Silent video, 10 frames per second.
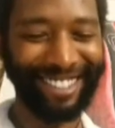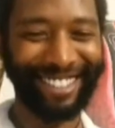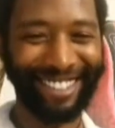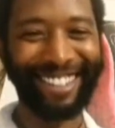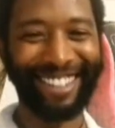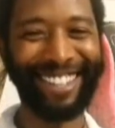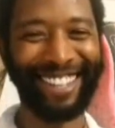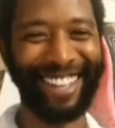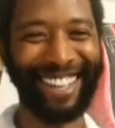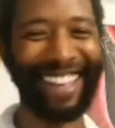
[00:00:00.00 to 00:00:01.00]
but yeah,
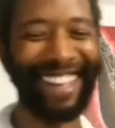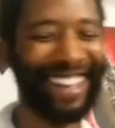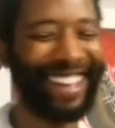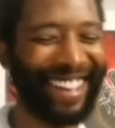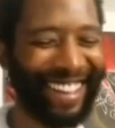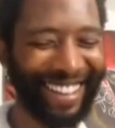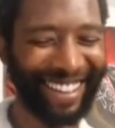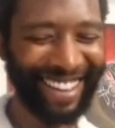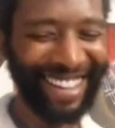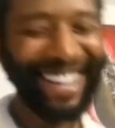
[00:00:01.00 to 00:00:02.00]
it still